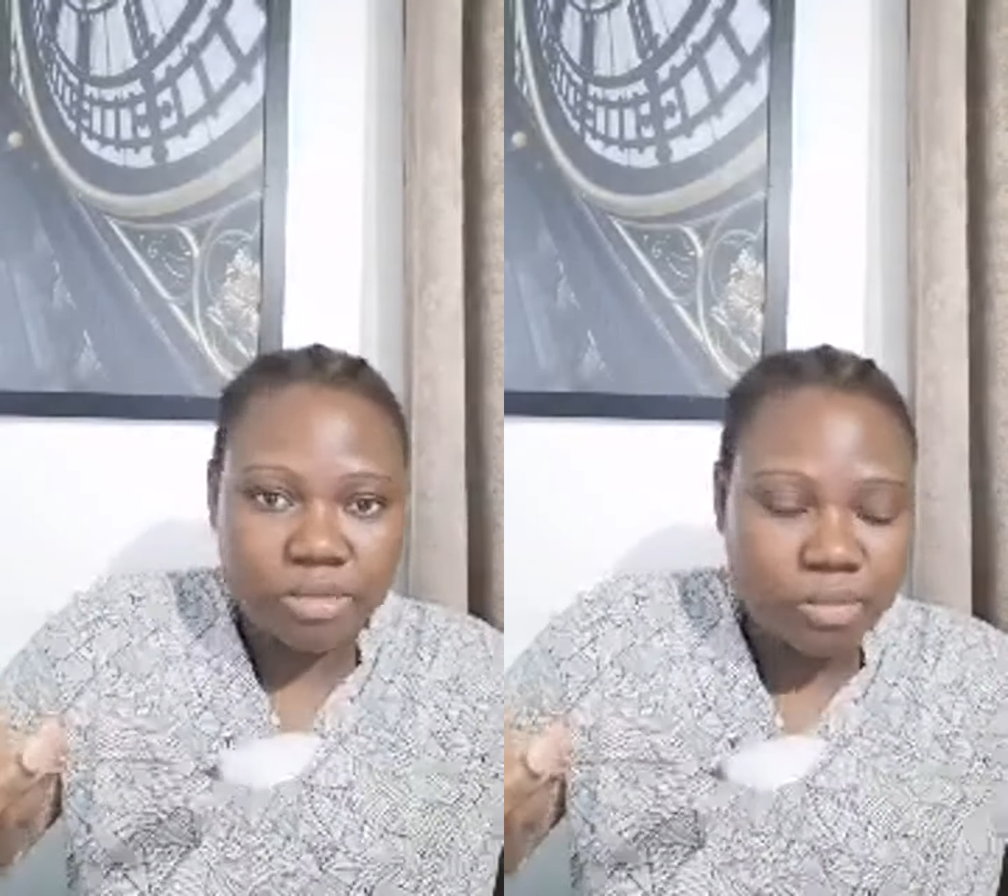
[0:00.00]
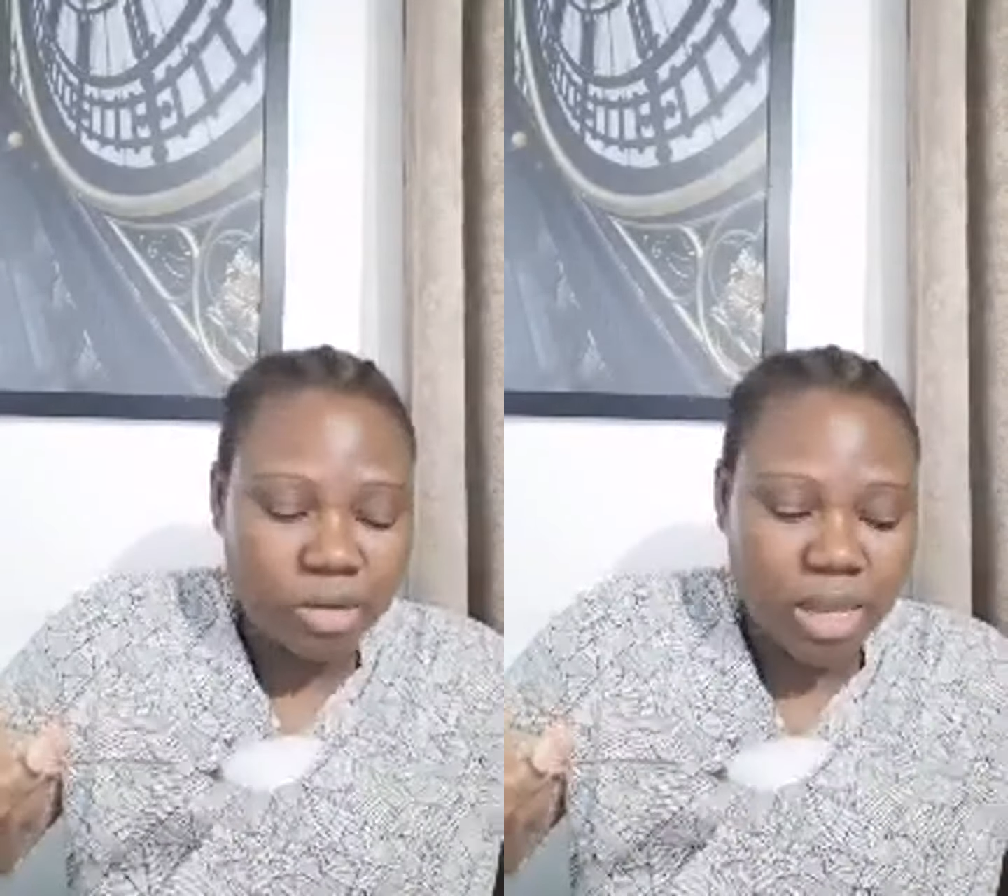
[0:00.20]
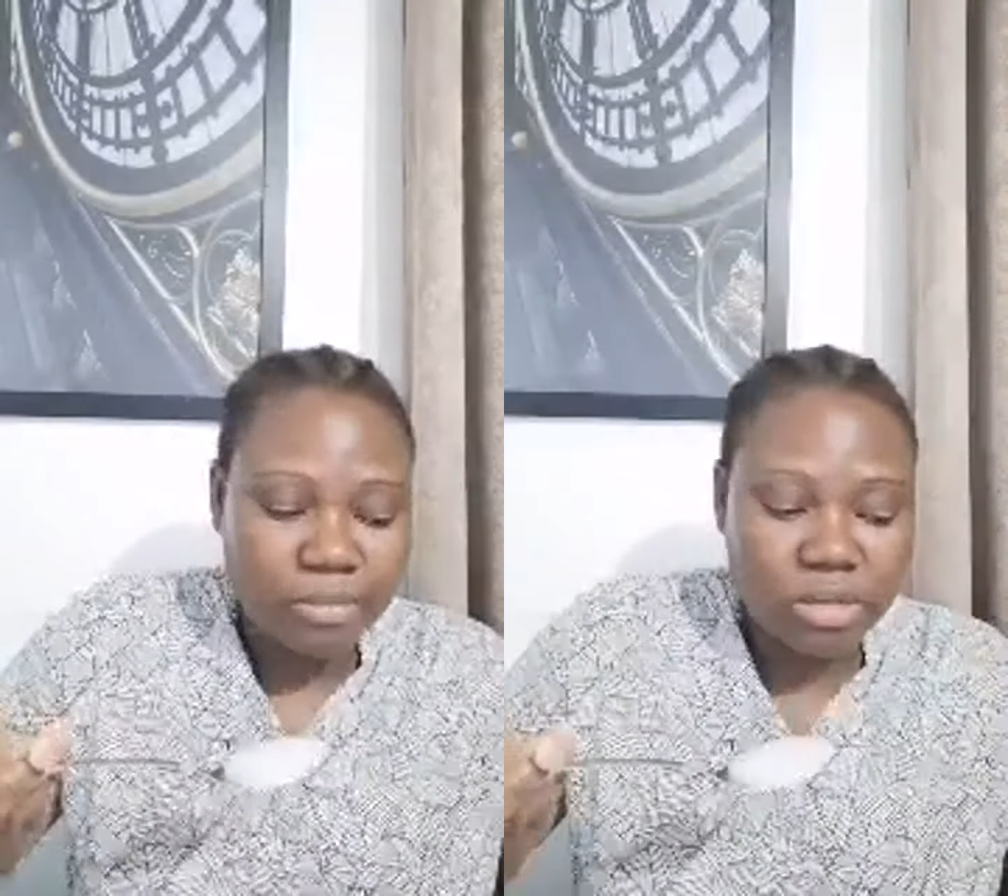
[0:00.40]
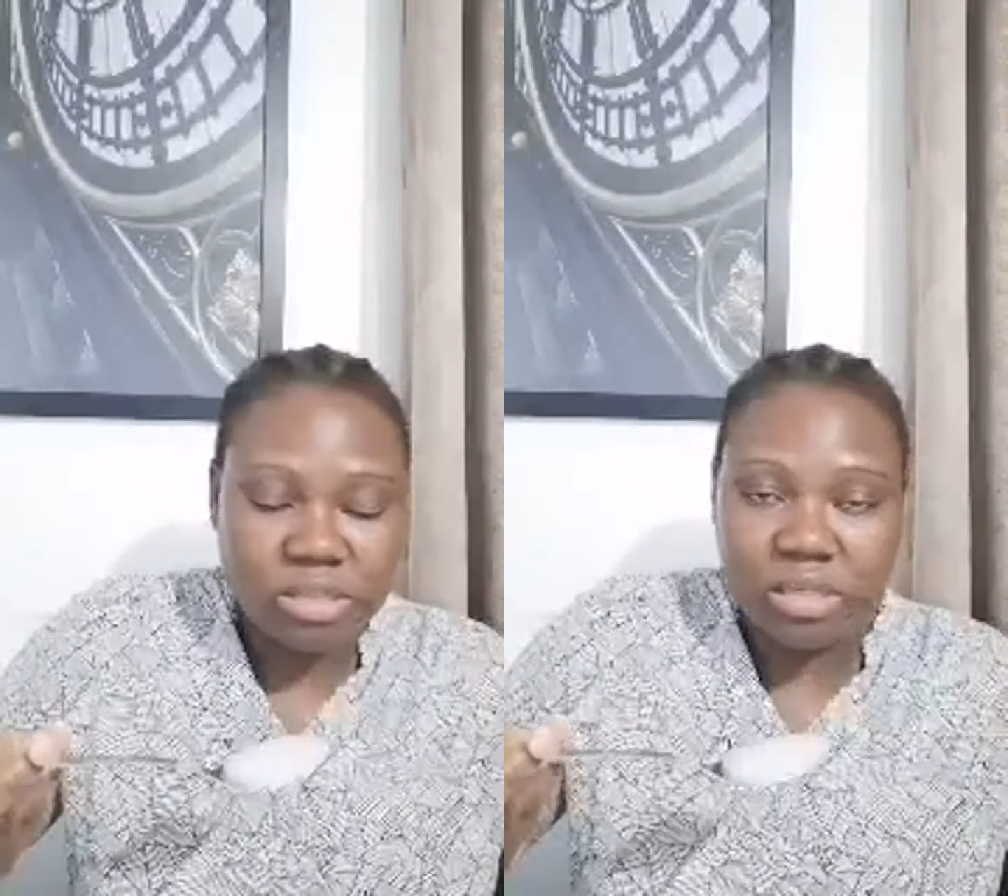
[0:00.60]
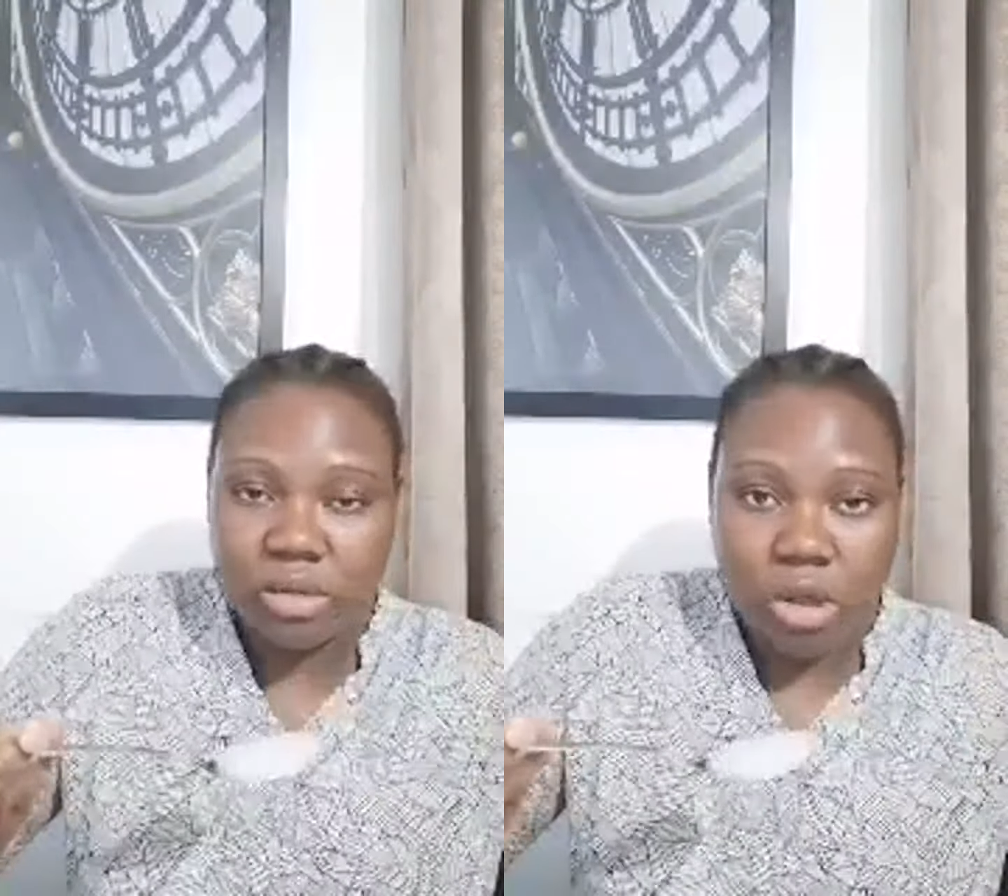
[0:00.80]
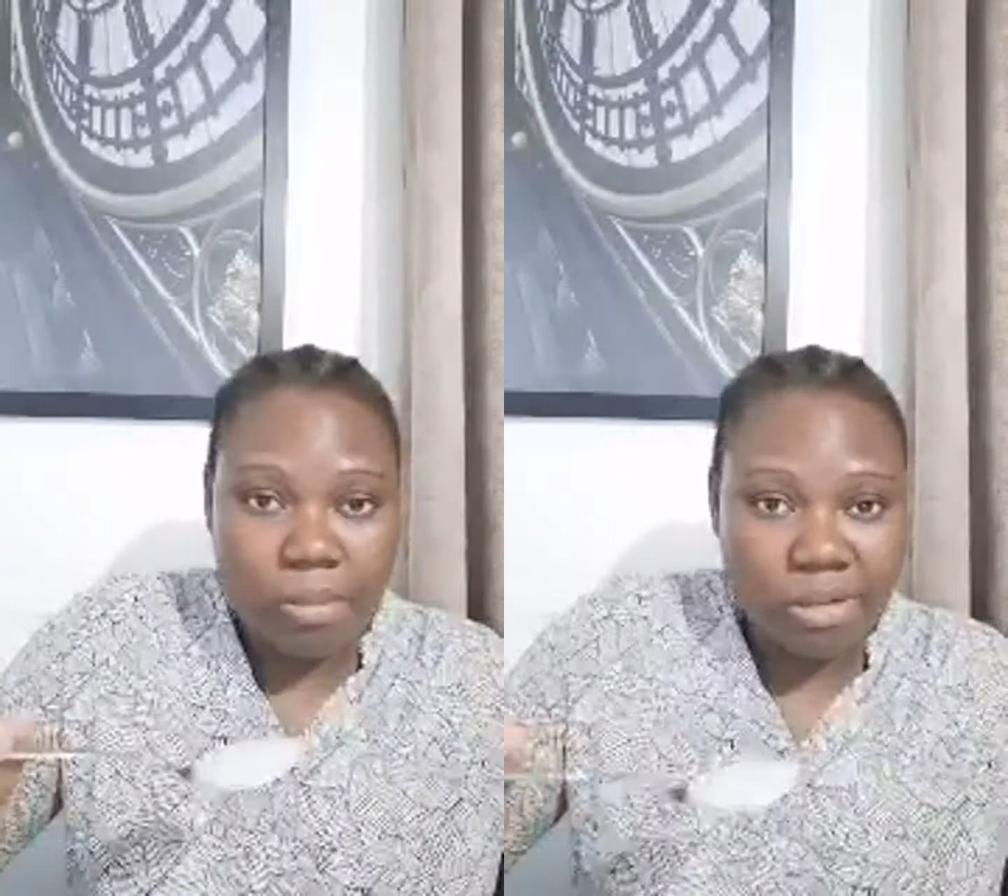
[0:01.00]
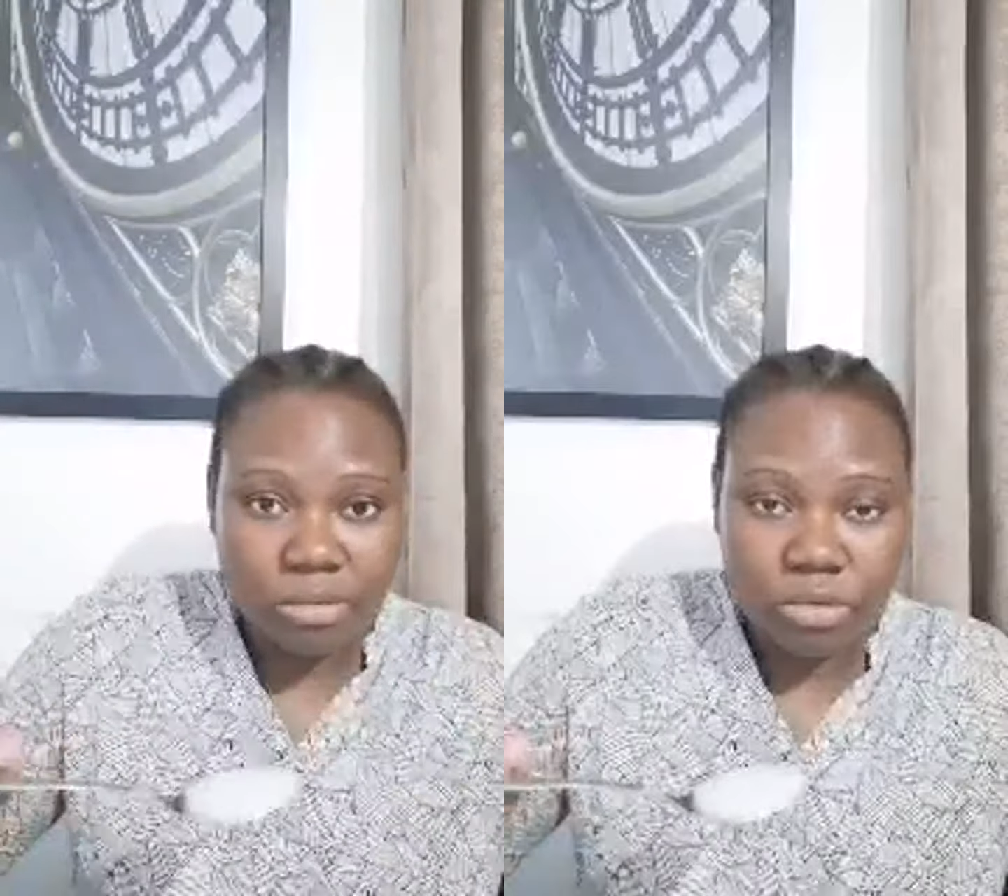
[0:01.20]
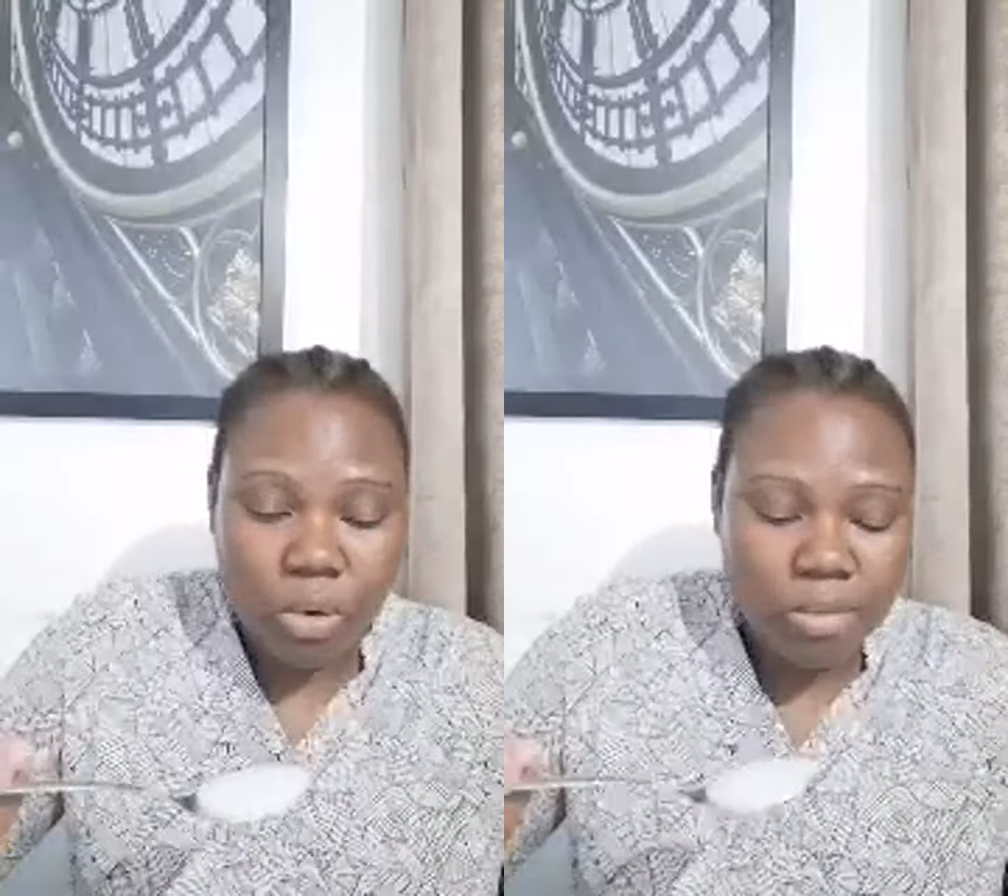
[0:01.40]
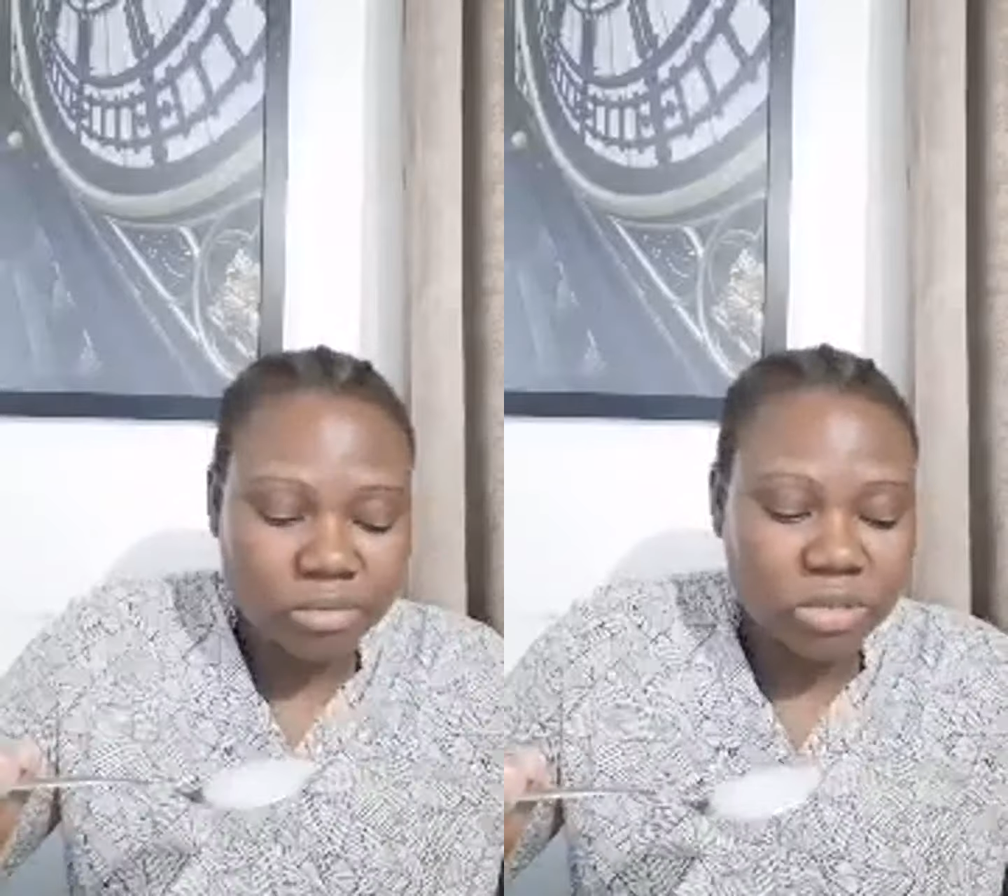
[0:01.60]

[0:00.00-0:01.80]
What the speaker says: Nobody, I'm not seeing comment though.